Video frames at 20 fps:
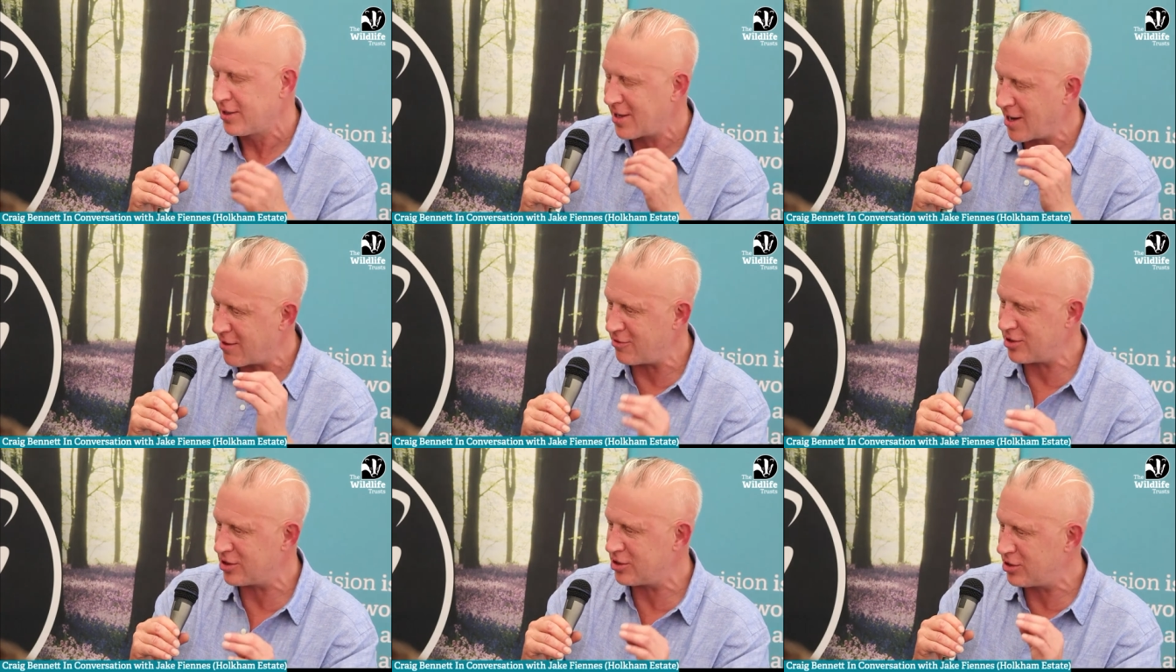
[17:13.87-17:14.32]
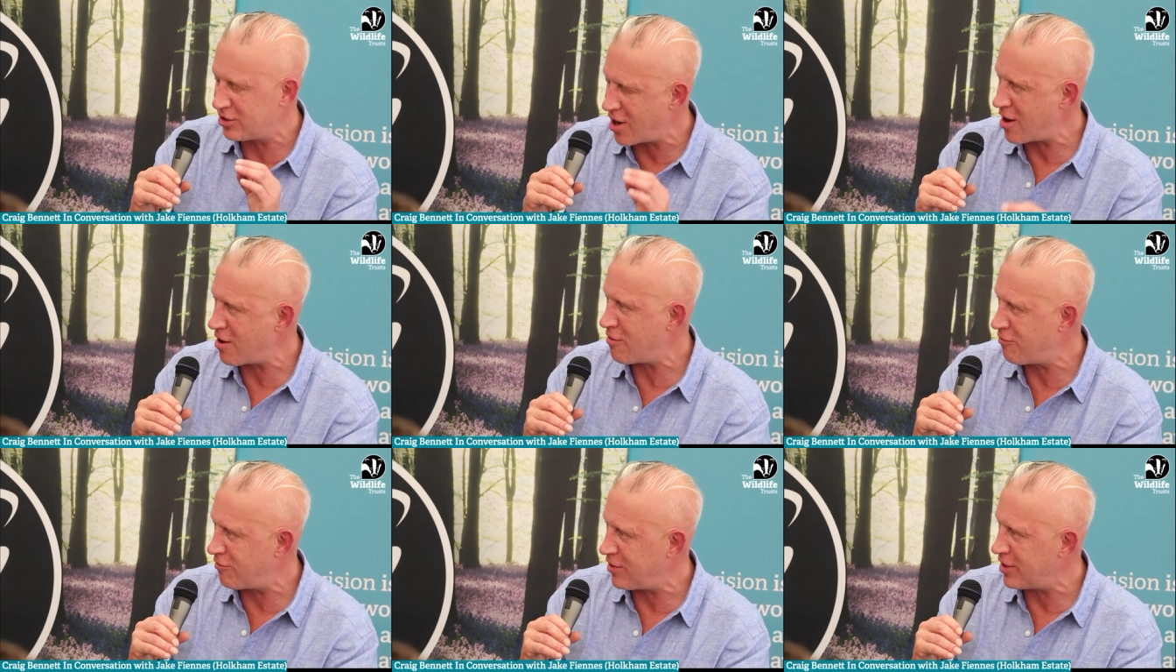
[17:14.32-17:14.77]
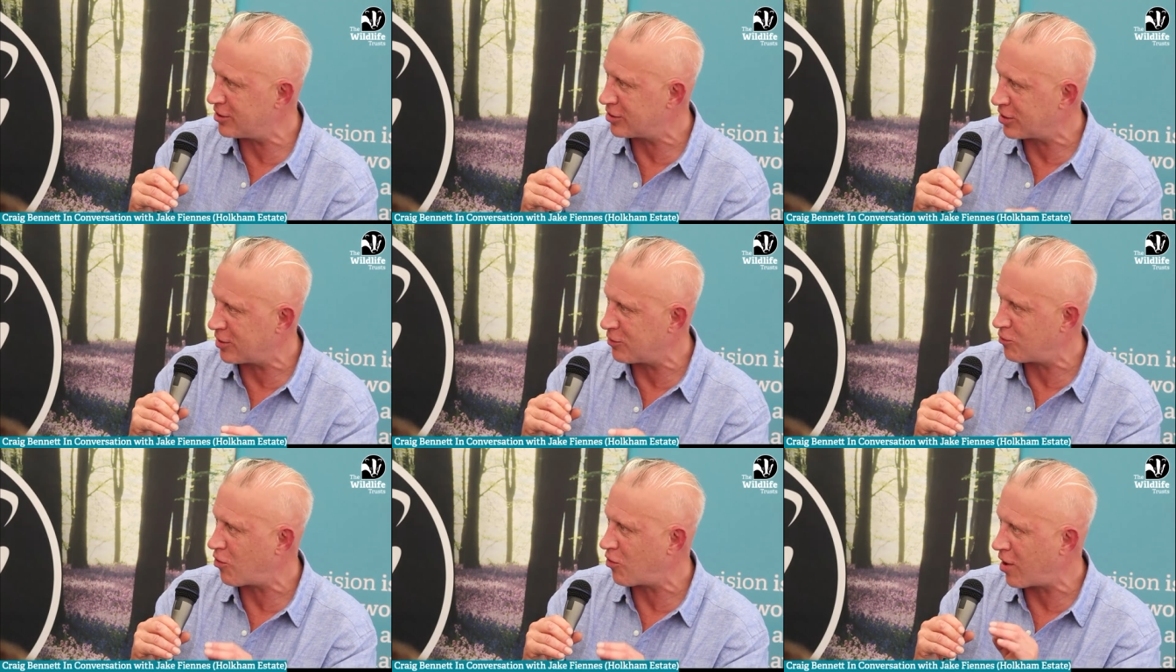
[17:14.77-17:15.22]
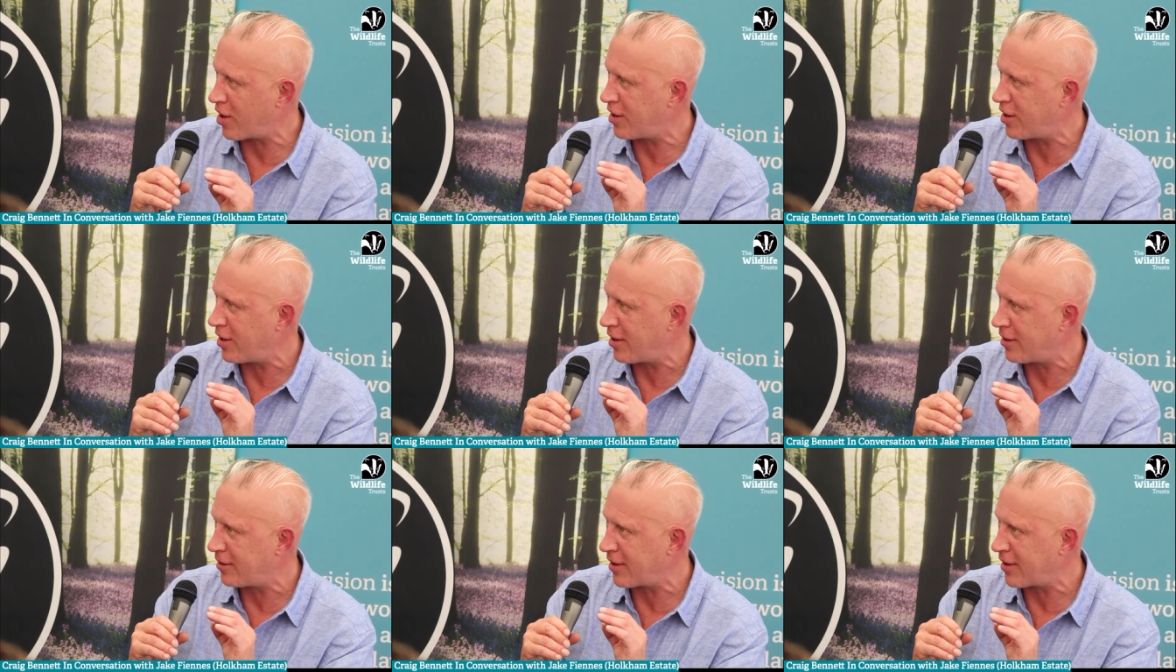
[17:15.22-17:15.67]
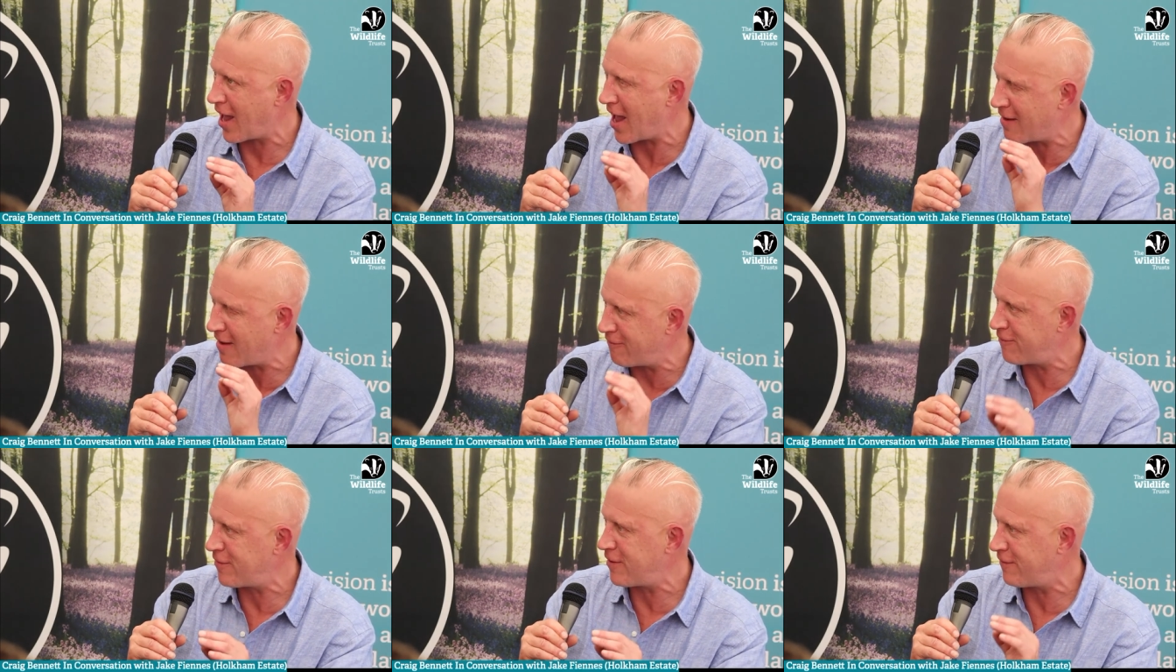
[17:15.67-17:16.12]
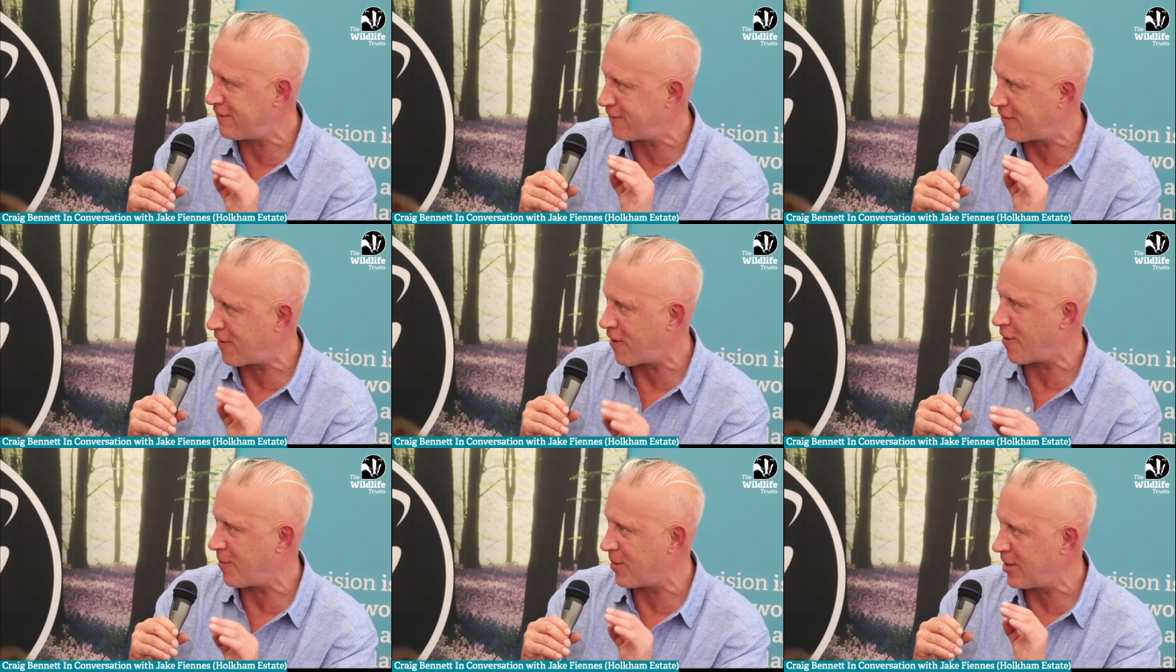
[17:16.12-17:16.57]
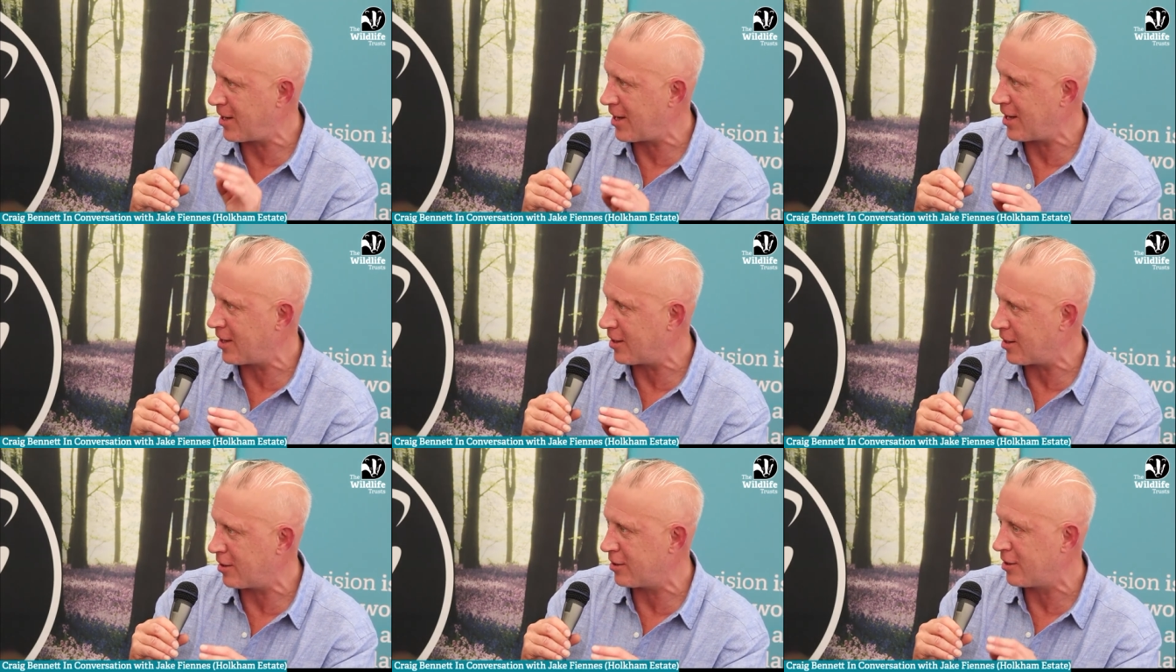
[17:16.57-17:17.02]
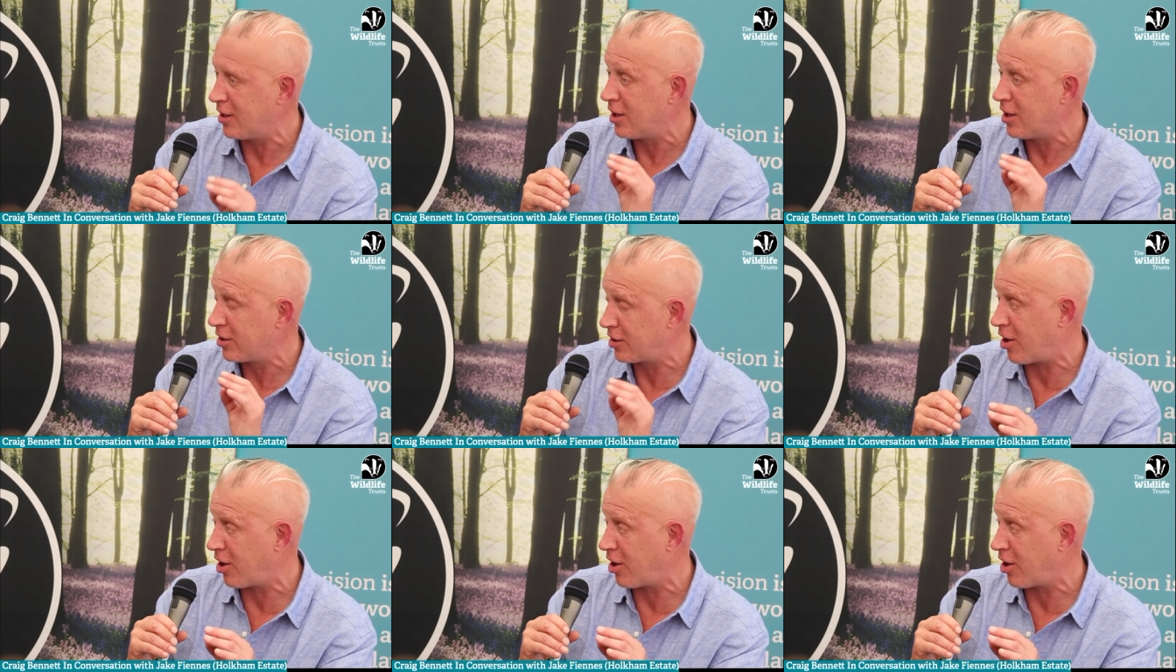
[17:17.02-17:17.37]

there is no reason why every farm in England